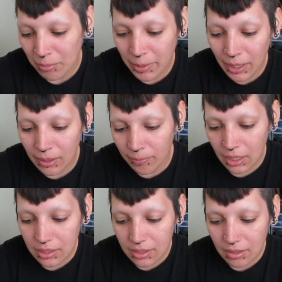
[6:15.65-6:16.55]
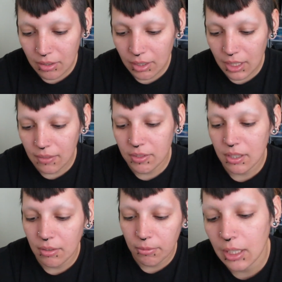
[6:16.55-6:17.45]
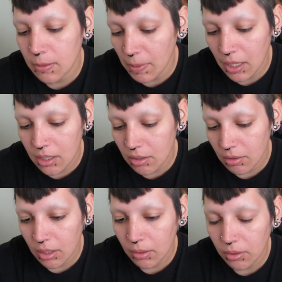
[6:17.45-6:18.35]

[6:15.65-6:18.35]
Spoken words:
but it's all kind of self-explanatory.